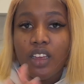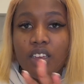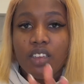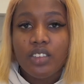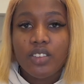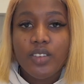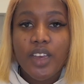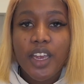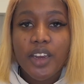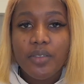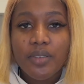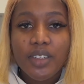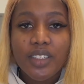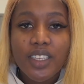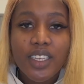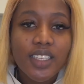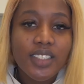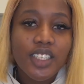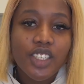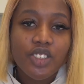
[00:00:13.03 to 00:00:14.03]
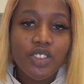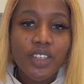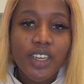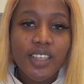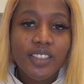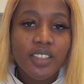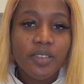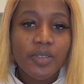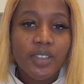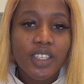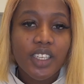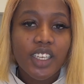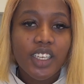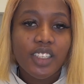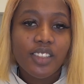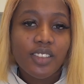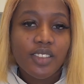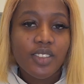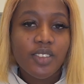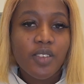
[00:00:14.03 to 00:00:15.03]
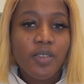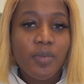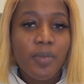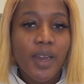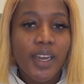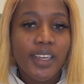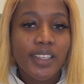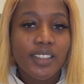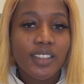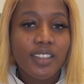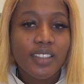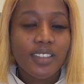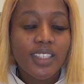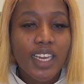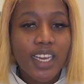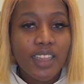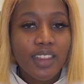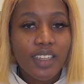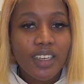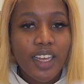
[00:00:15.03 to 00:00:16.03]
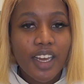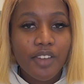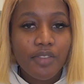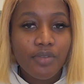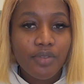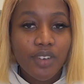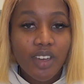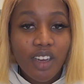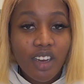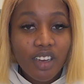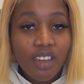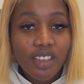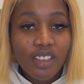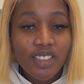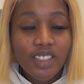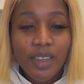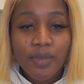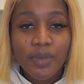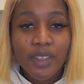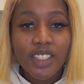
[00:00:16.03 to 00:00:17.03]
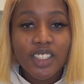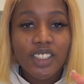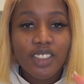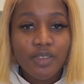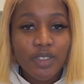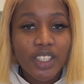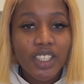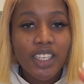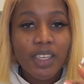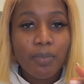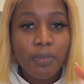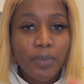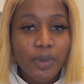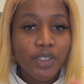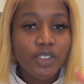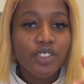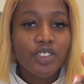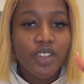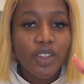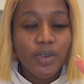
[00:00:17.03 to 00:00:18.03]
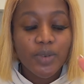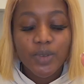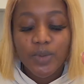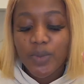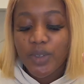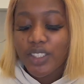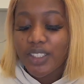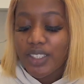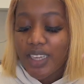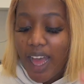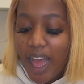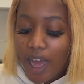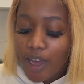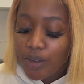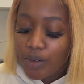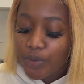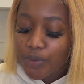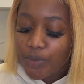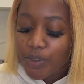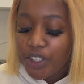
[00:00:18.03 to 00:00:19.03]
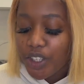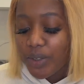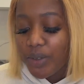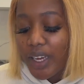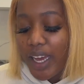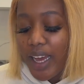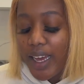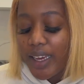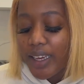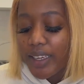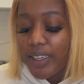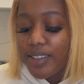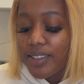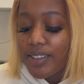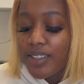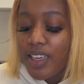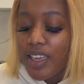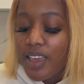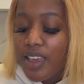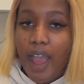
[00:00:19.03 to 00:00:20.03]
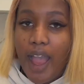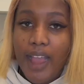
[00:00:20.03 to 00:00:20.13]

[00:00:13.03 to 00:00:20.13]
So I realized that you guys are really into my day in the life vlogs, so I'm gonna really push those ones out for you guys.